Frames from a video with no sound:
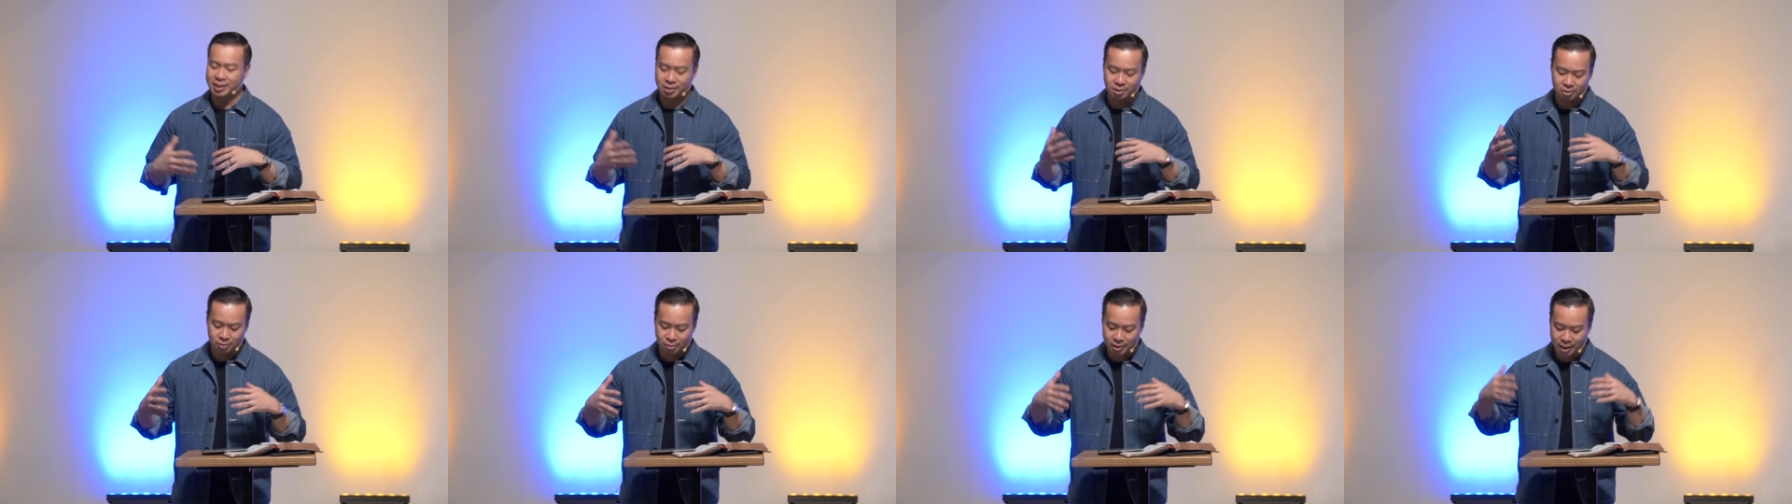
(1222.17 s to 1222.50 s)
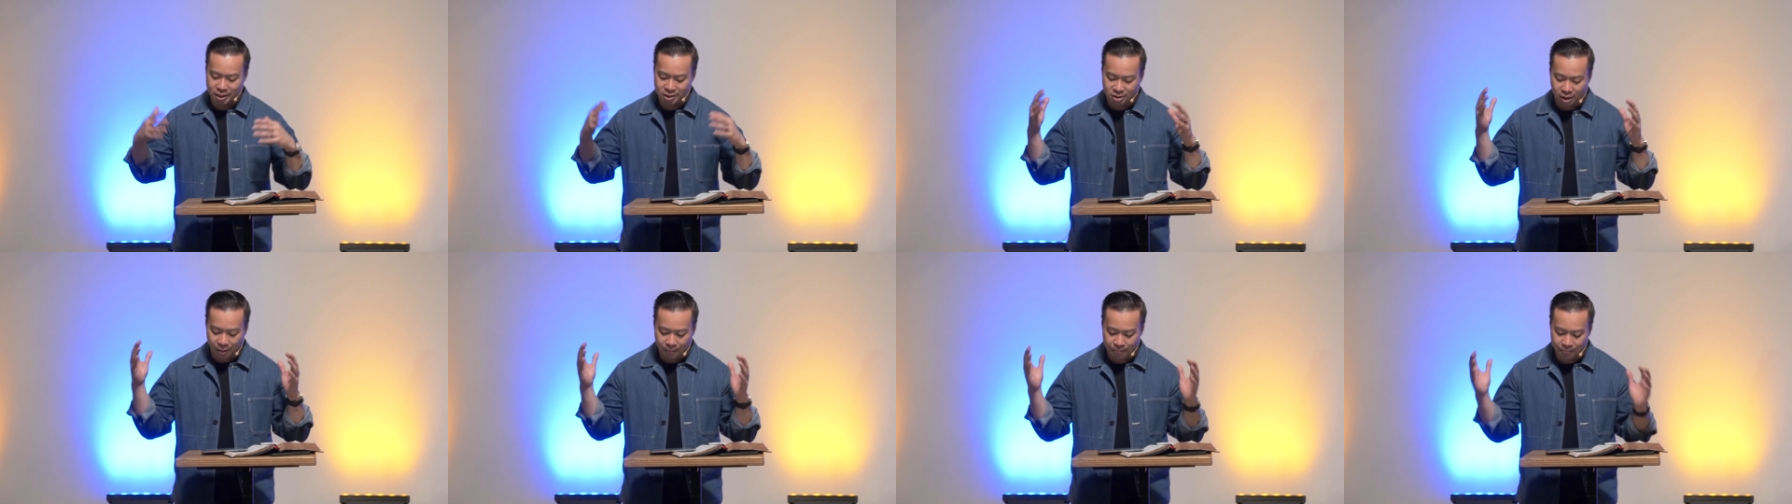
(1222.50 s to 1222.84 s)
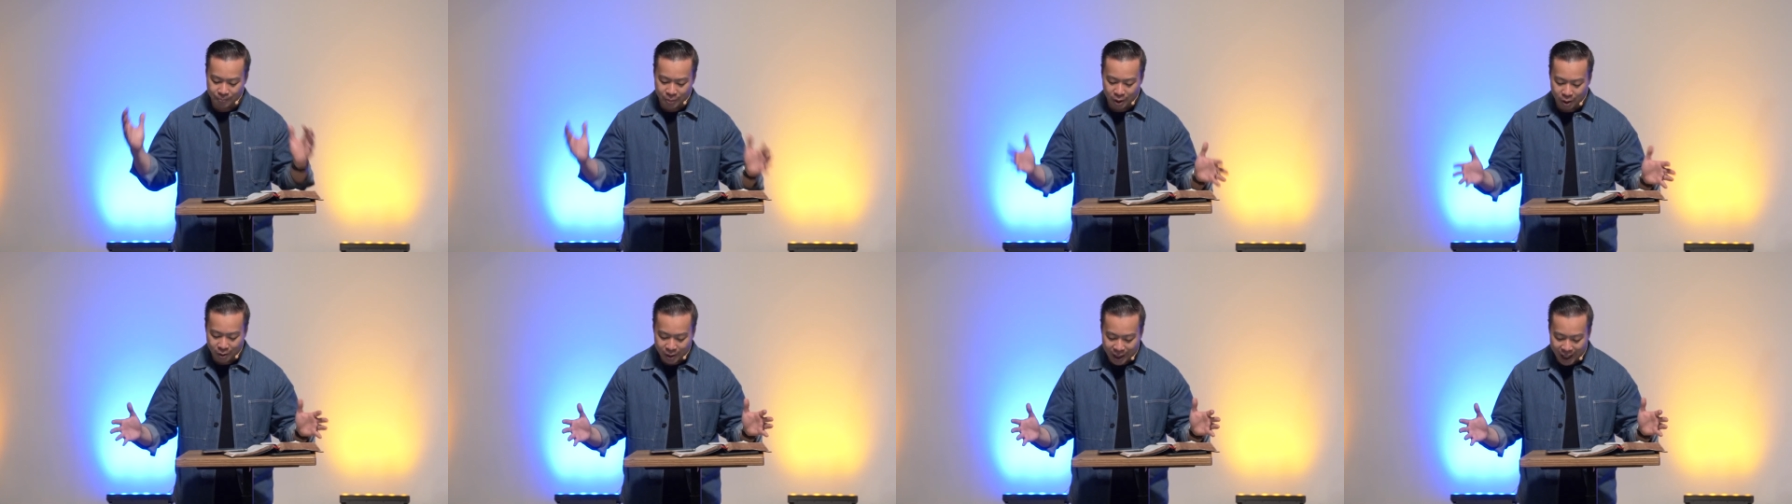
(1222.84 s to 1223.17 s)
And so they
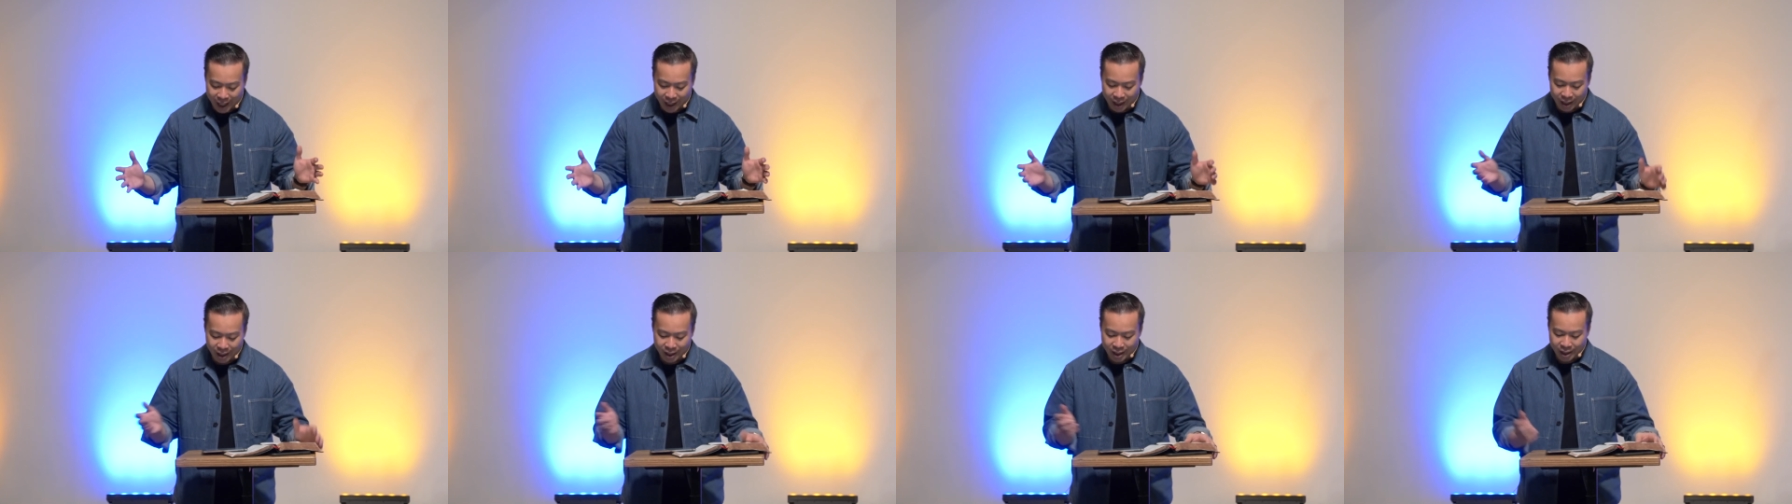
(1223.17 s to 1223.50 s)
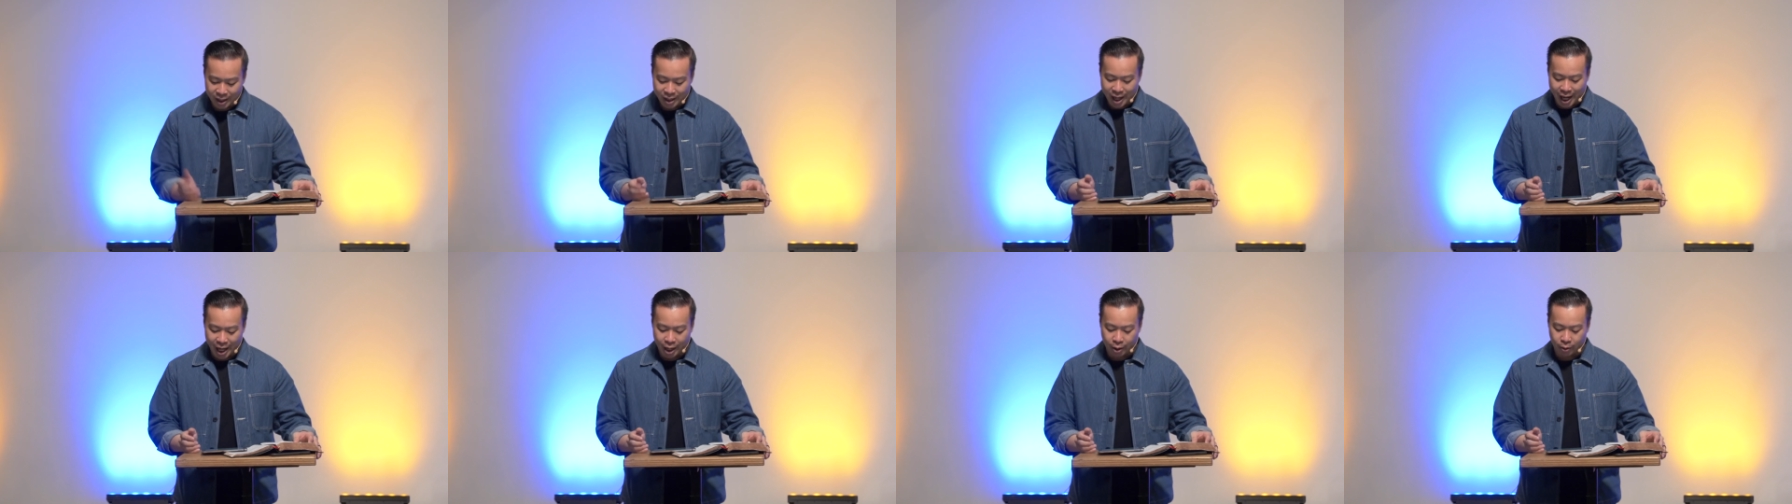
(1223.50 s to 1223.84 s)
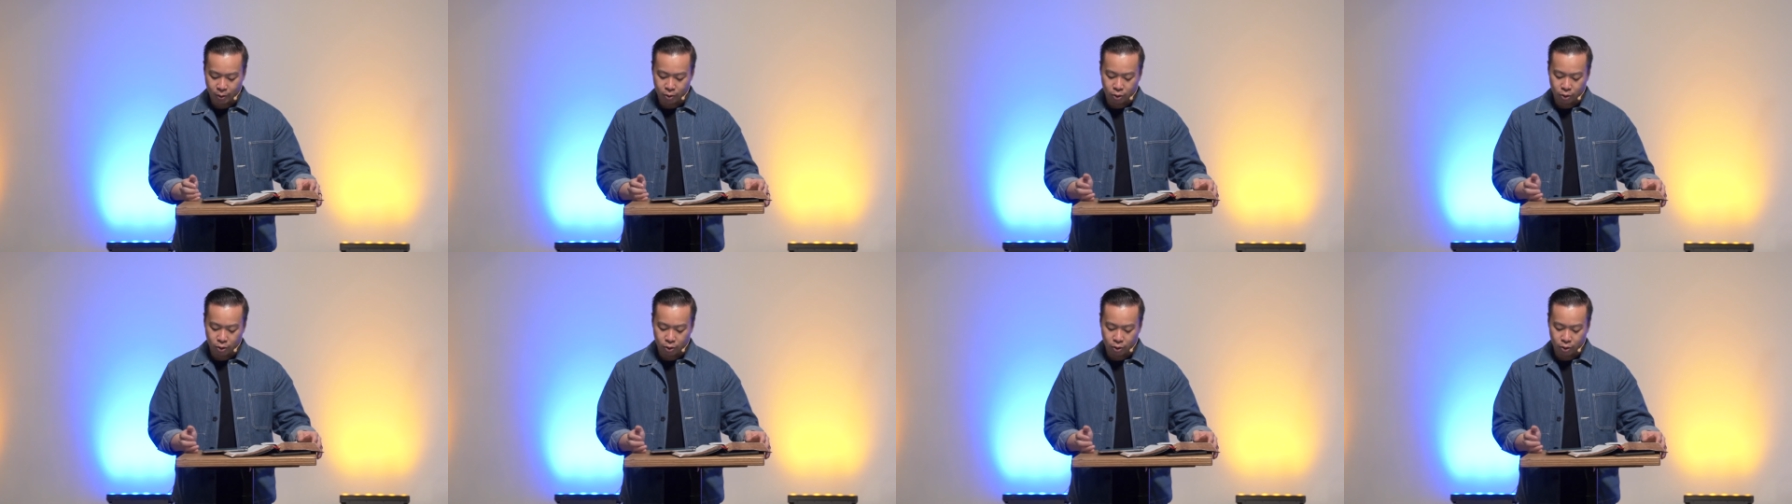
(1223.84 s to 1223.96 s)
stopped building and they